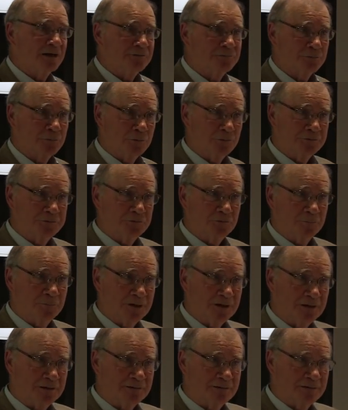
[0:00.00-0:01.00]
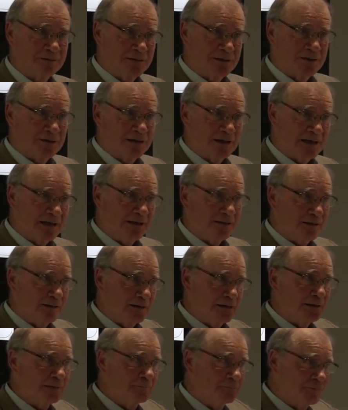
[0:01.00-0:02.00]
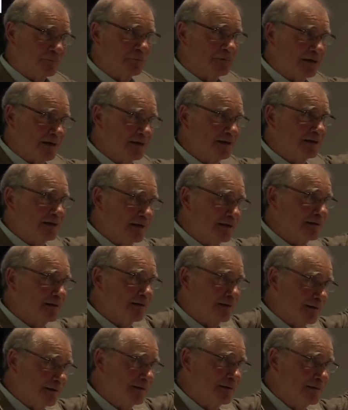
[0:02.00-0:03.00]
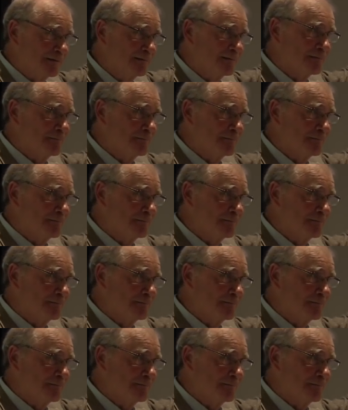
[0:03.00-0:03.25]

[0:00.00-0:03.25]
I told you about AI creating AI.